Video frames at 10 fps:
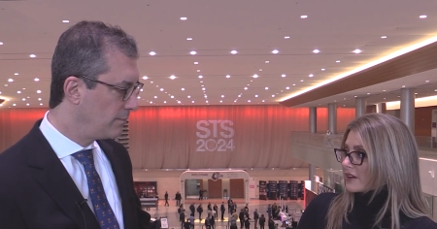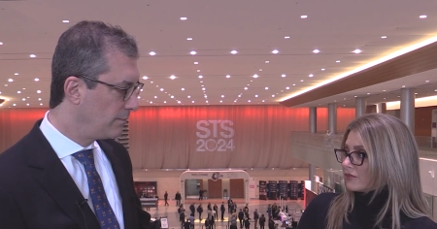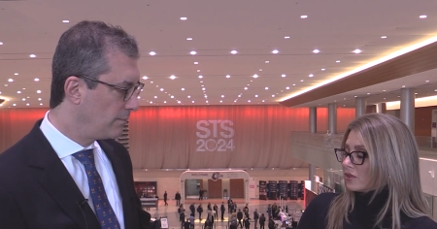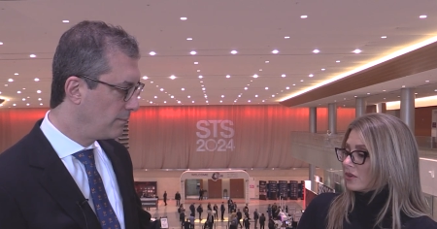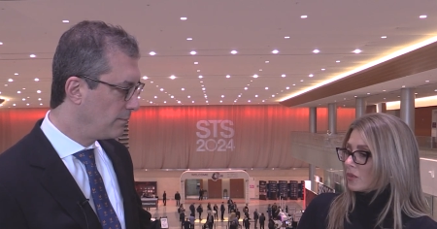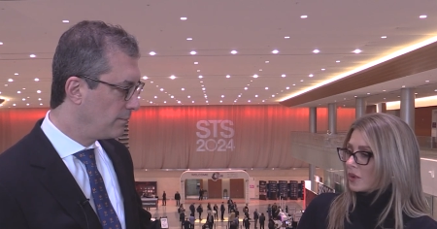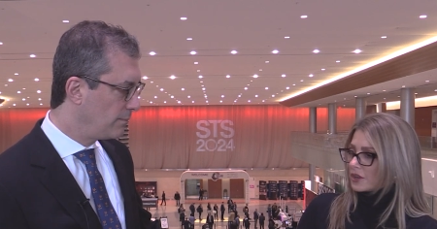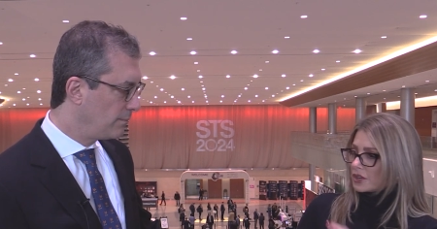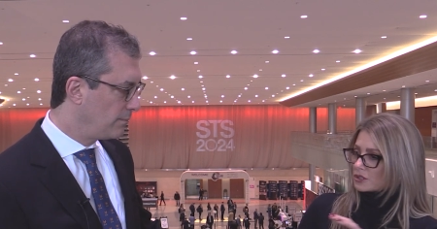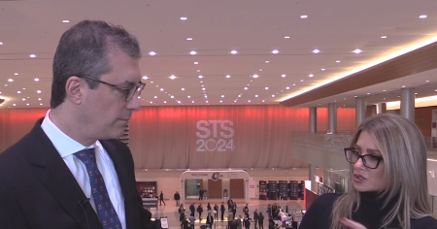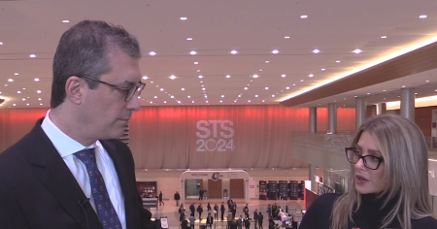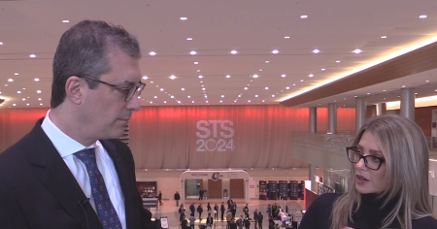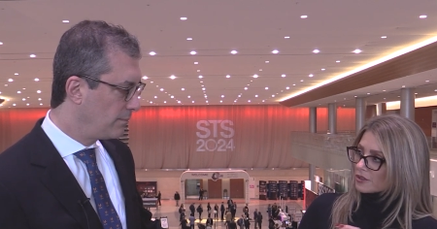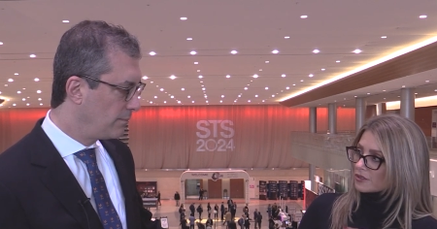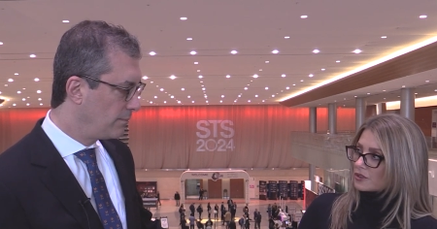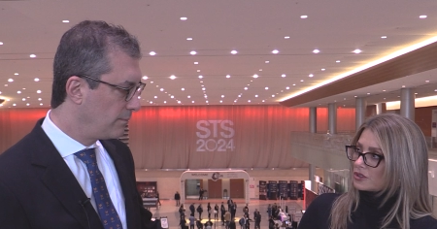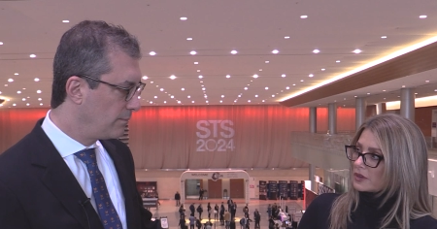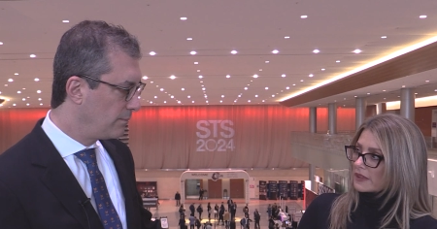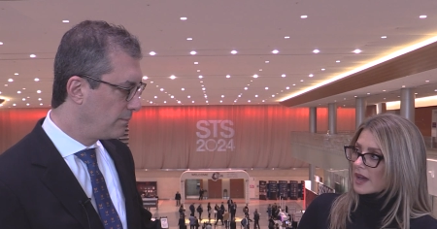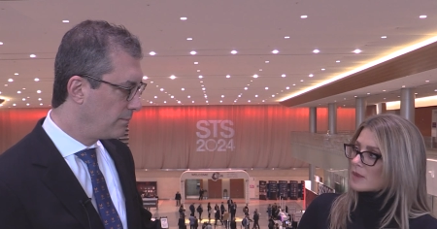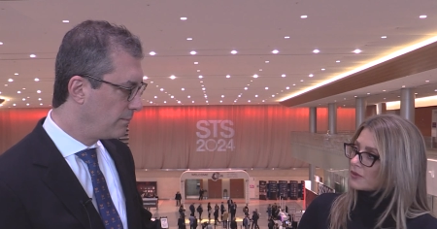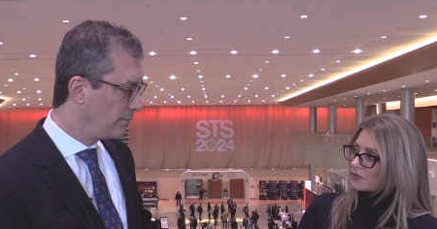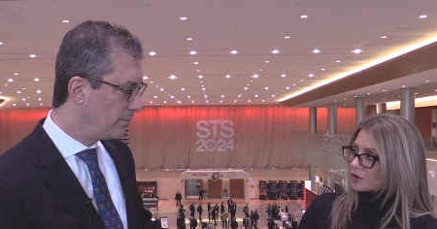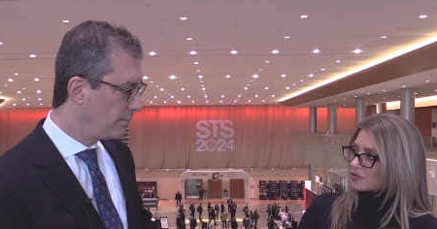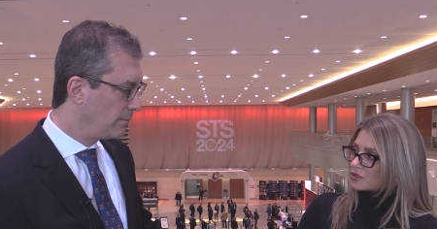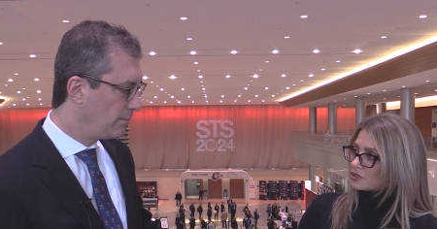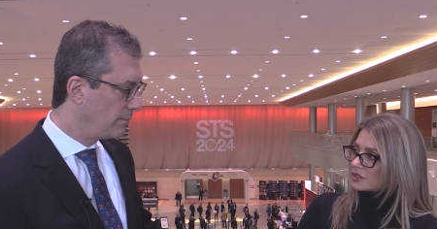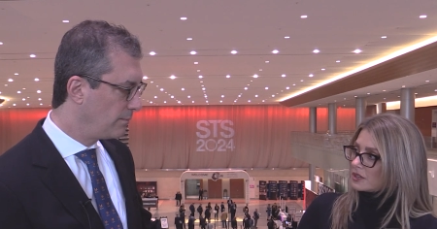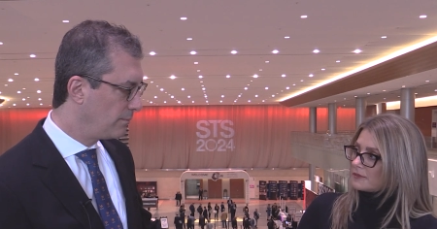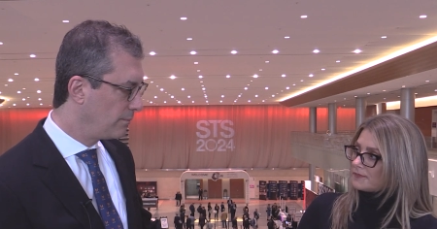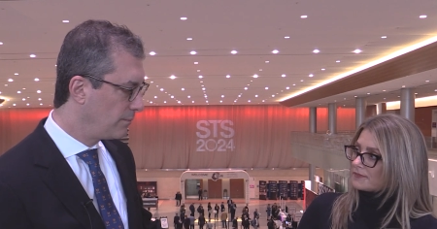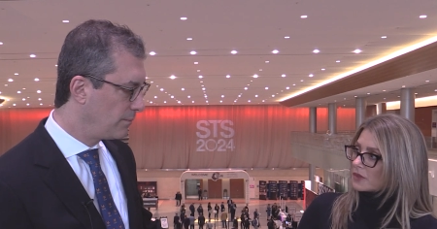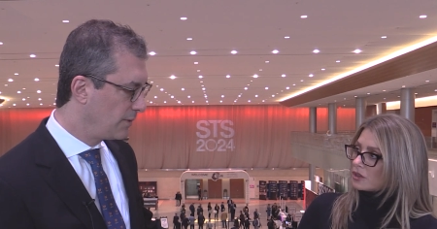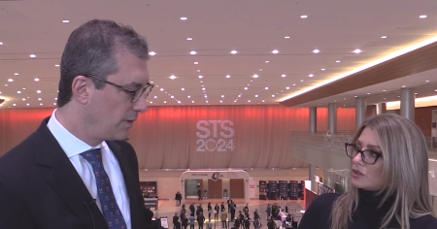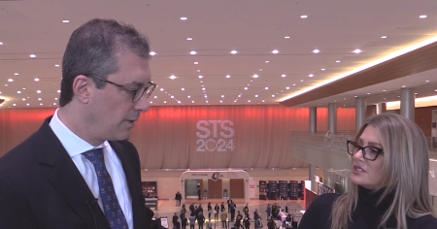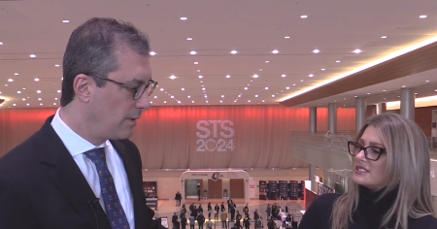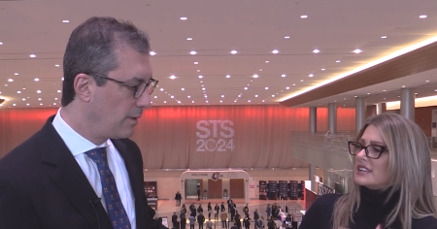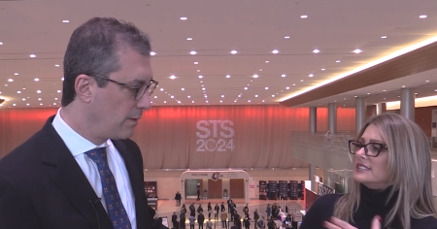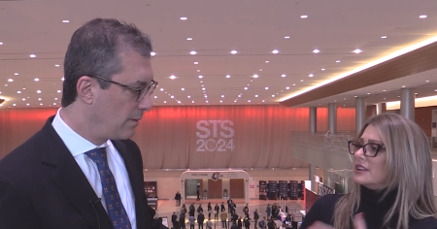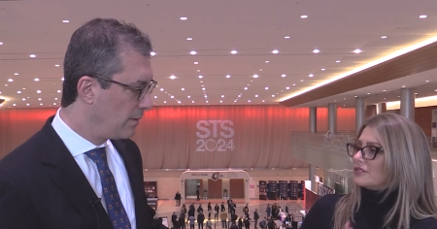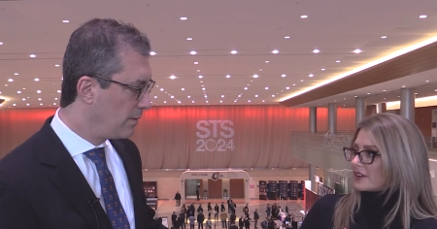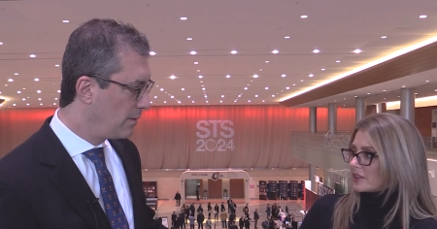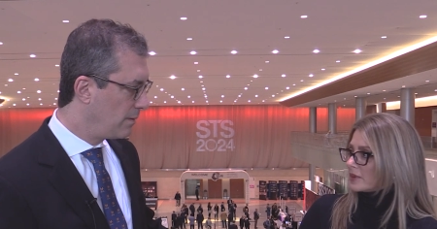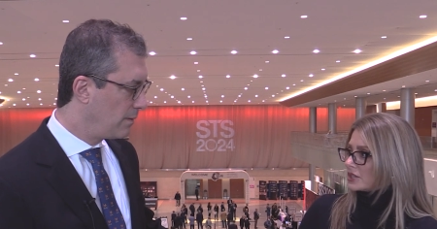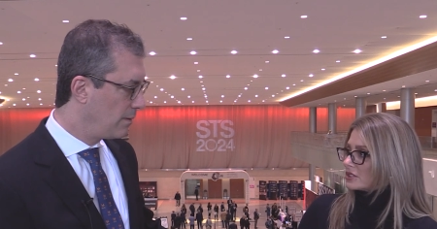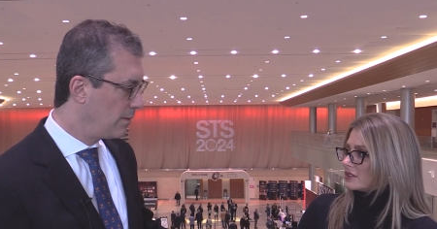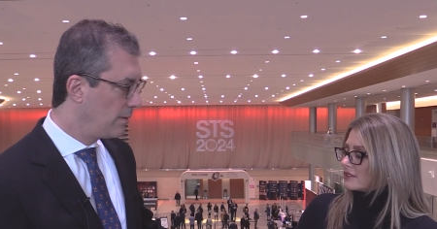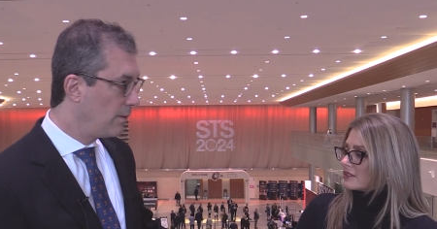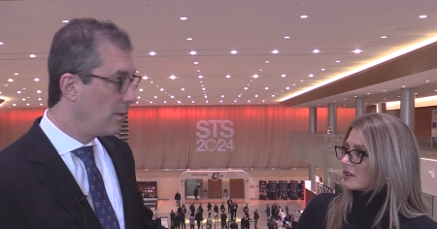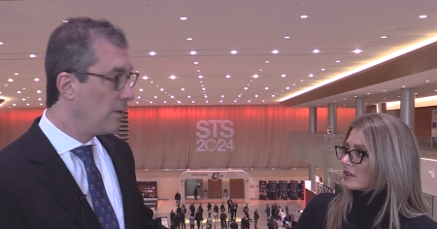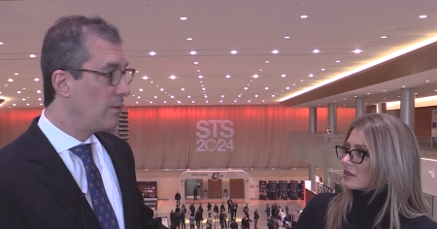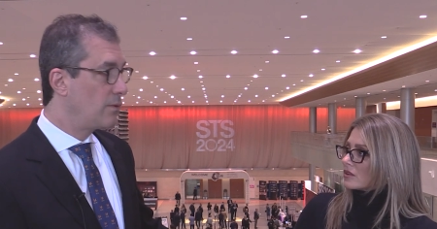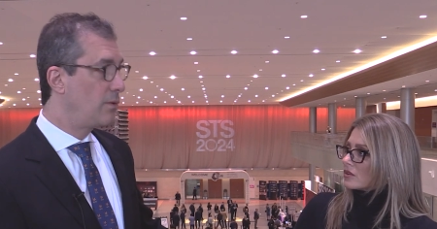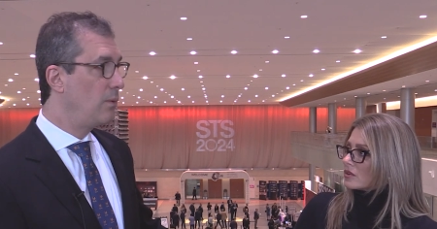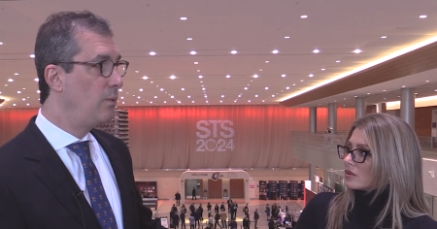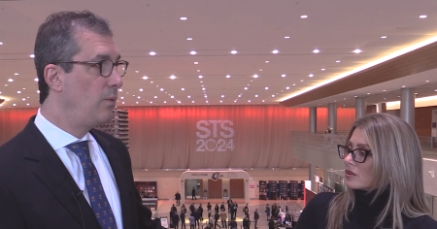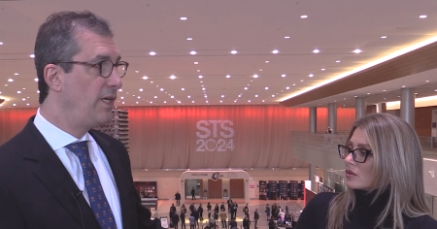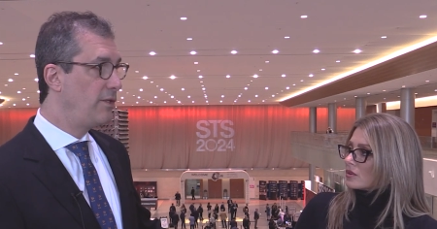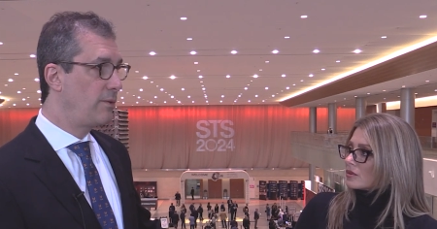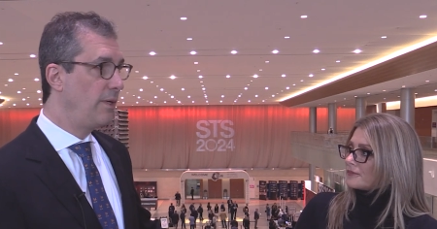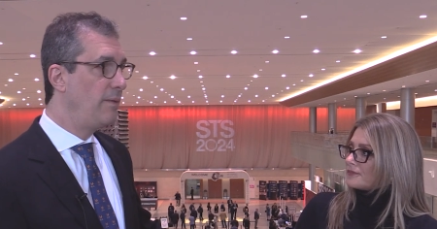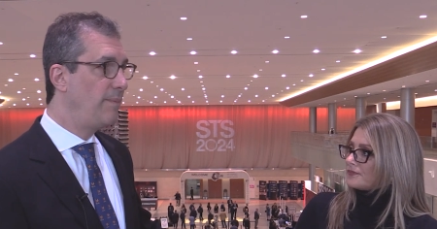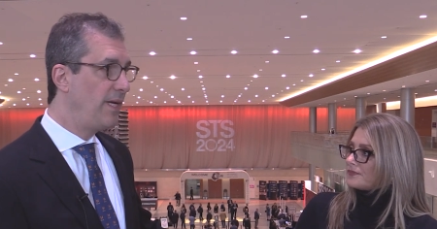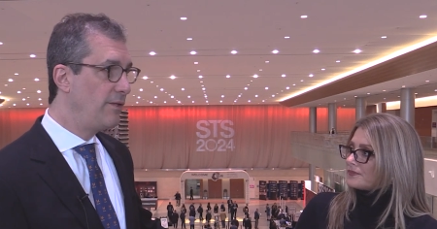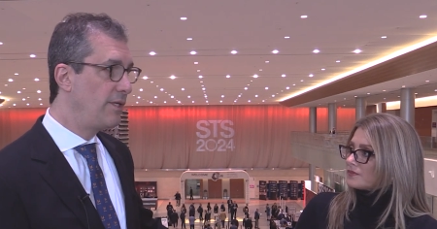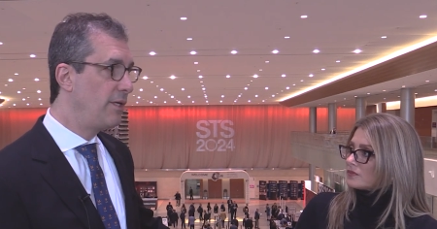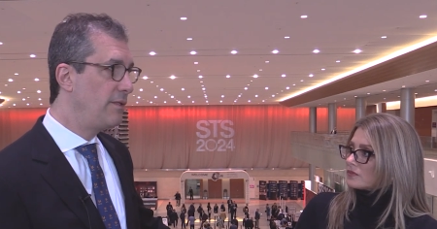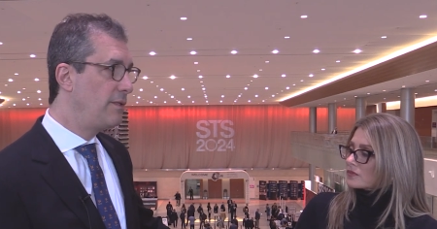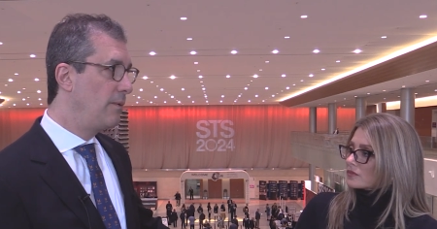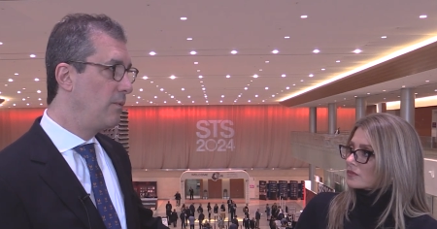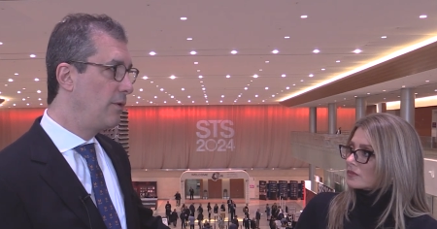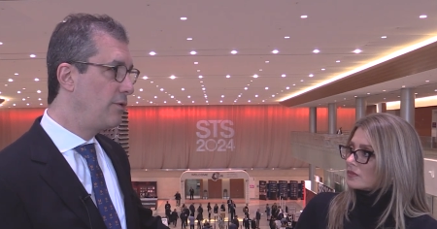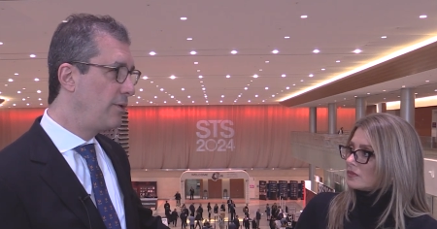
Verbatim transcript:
Speaker 1: level, what are your triggers for doing that before surgery? Or do you just identify the patients?
Speaker 2: So we screen patients, and we're